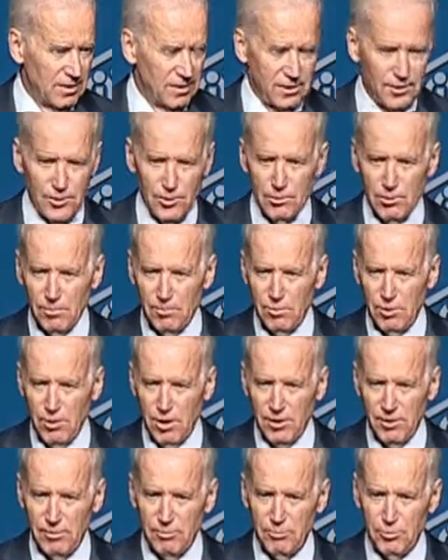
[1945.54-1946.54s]
You were
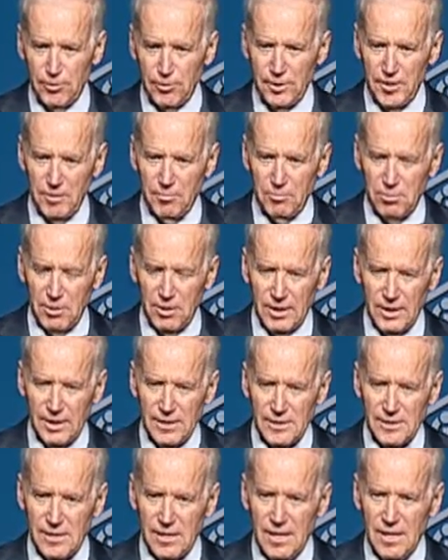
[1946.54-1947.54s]
part of putting in
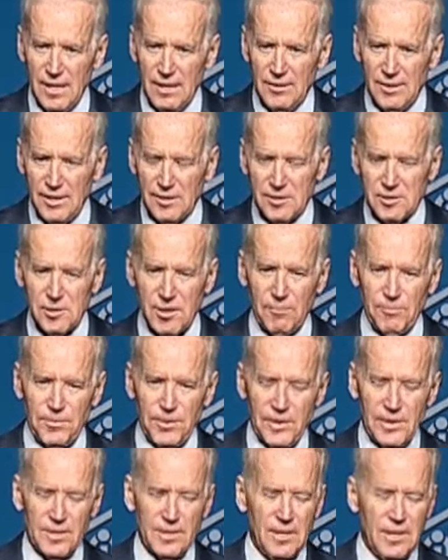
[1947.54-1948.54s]
place that's
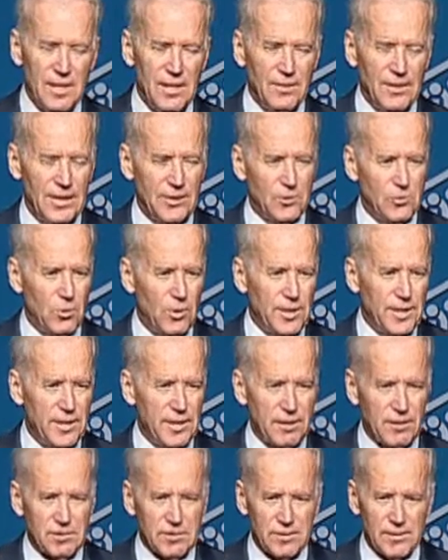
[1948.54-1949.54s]
something that 20
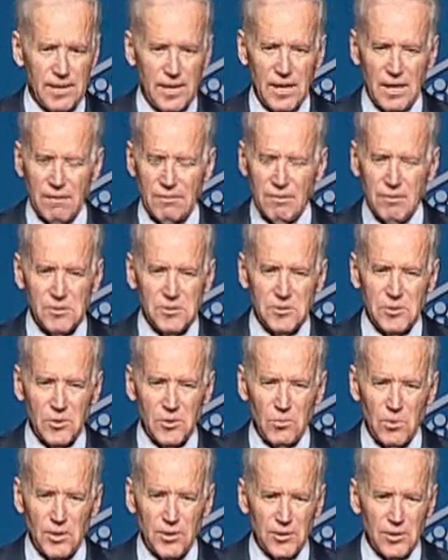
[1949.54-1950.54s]
years from now, everyone's going to
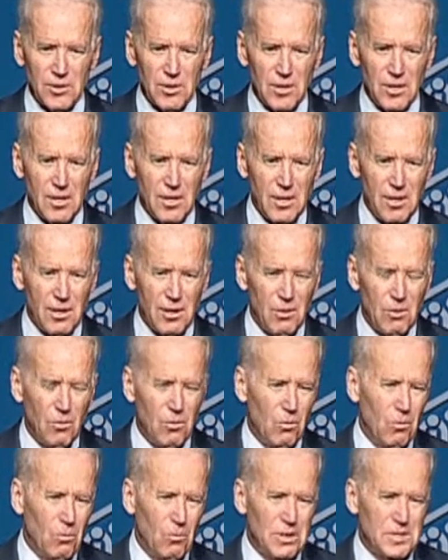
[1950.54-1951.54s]
wonder,
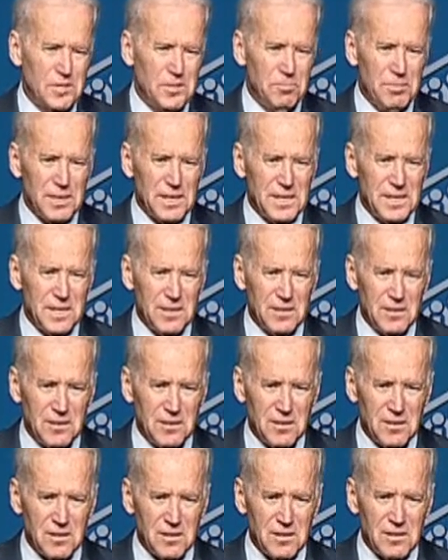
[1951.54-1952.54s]
what's the big deal?
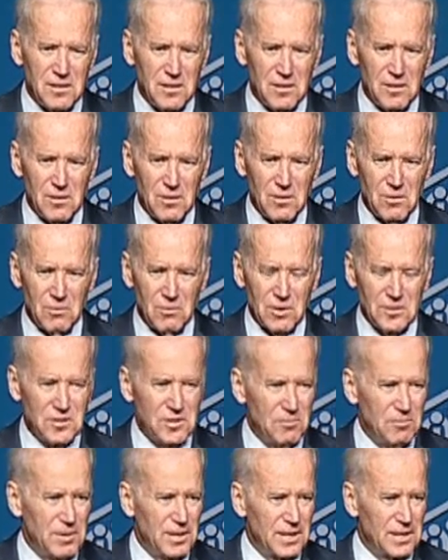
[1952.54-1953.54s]
What's
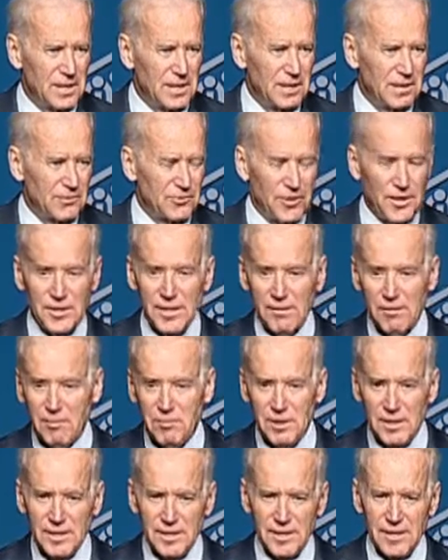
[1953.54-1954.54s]
the big deal? Doesn't
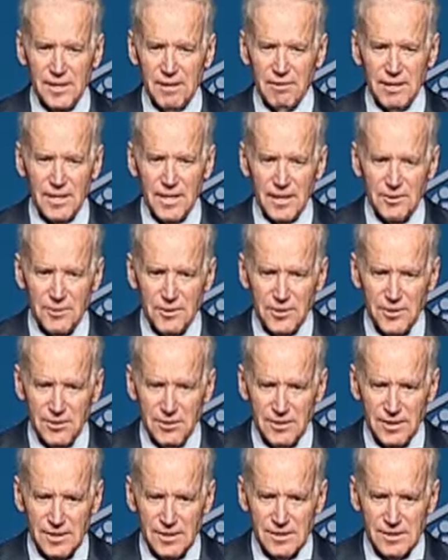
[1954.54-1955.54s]
every country do
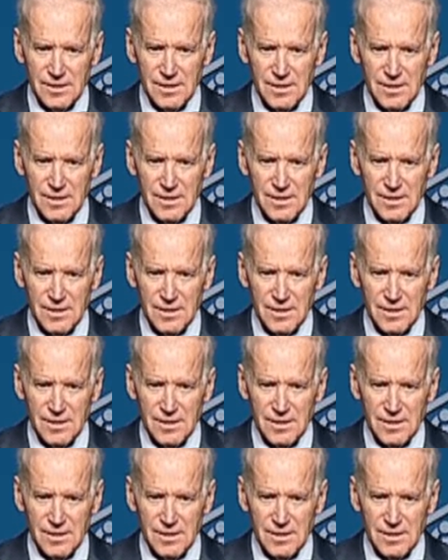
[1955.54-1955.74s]
this?